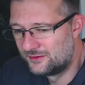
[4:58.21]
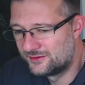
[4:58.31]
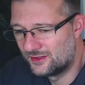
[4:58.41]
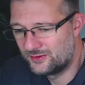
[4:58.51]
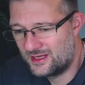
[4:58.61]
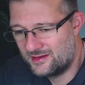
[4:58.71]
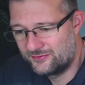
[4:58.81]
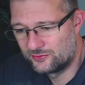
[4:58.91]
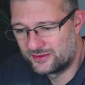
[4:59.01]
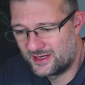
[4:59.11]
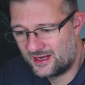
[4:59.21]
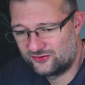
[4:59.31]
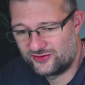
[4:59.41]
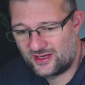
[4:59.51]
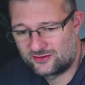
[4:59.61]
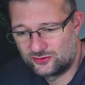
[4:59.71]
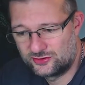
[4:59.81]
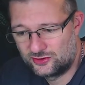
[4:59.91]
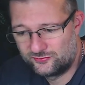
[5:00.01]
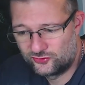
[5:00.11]
So if you're a next genner and
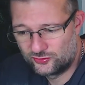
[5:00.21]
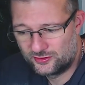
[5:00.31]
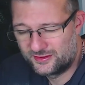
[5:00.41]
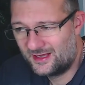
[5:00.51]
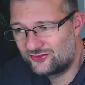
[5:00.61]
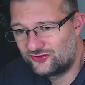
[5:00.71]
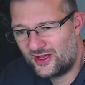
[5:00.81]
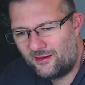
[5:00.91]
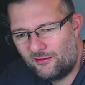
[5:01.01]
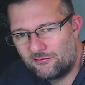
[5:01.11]
you've joined next genner,